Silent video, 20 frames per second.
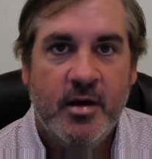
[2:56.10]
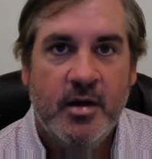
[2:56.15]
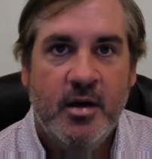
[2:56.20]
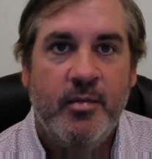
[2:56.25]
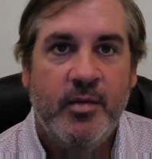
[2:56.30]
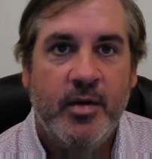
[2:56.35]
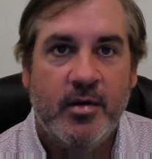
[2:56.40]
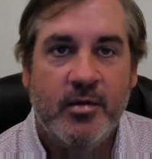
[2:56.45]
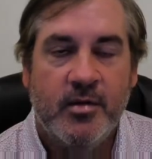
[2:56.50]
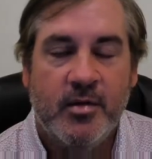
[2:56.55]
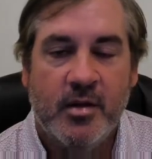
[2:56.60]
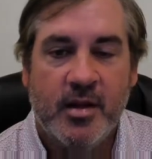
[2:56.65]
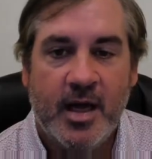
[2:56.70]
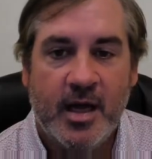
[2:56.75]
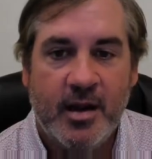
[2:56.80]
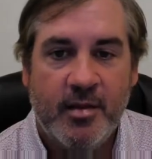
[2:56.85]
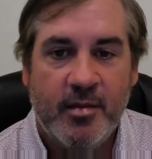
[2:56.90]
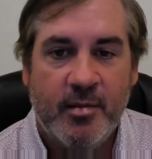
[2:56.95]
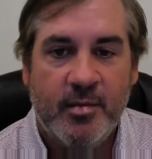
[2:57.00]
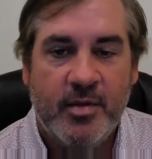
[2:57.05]
There's a lot
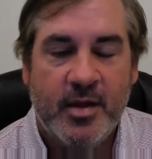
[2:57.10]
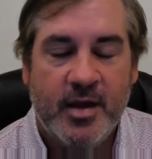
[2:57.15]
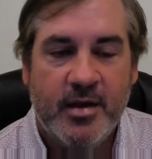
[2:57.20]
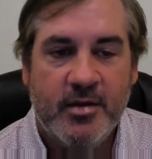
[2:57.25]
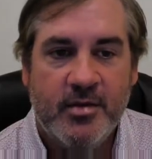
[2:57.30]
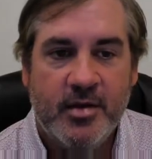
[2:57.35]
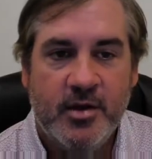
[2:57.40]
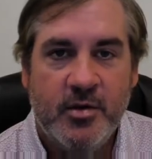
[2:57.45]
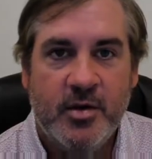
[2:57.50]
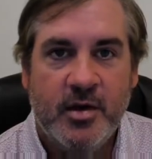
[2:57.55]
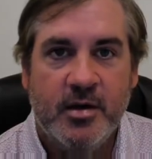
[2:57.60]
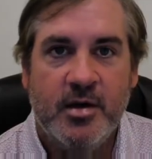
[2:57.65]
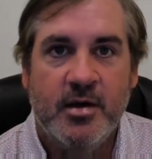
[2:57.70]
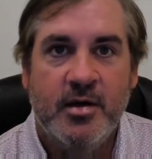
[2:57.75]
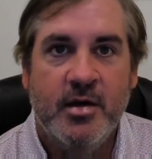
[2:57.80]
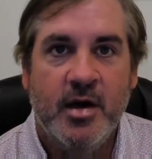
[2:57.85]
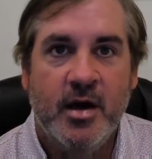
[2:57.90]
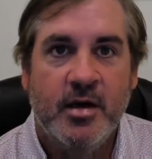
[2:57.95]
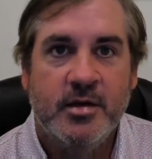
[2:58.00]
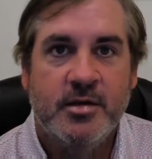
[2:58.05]
of things that you can
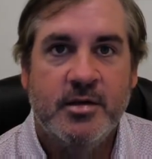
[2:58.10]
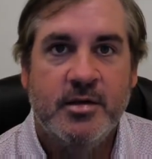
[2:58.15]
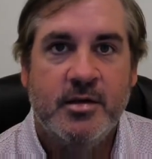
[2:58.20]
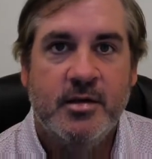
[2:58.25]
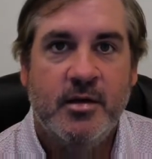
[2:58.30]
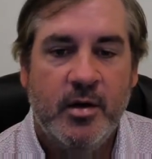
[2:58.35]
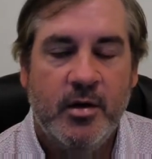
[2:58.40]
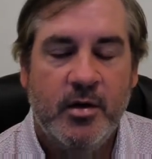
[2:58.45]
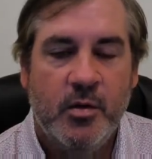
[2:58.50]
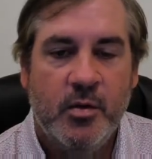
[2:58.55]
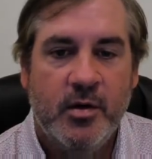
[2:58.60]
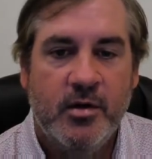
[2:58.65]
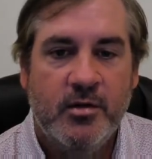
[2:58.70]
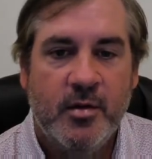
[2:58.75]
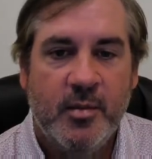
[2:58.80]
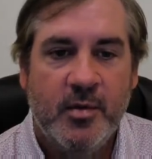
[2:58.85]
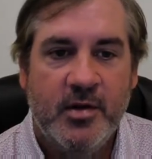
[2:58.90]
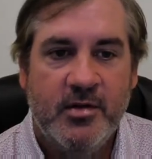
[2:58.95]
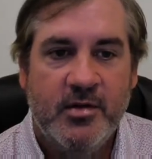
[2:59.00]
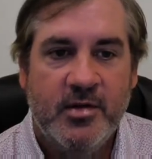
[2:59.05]
deduct doing some
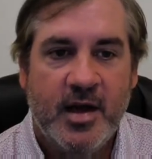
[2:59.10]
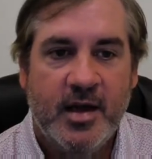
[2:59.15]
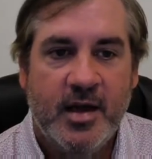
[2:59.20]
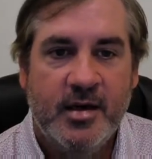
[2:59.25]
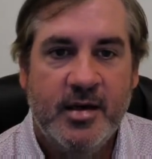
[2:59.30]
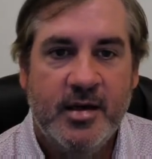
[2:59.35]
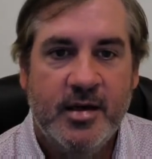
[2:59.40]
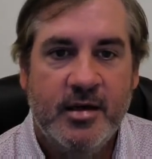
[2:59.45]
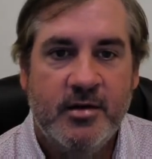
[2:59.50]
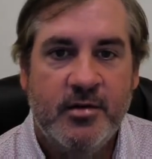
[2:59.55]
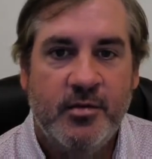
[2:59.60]
of these side gigs.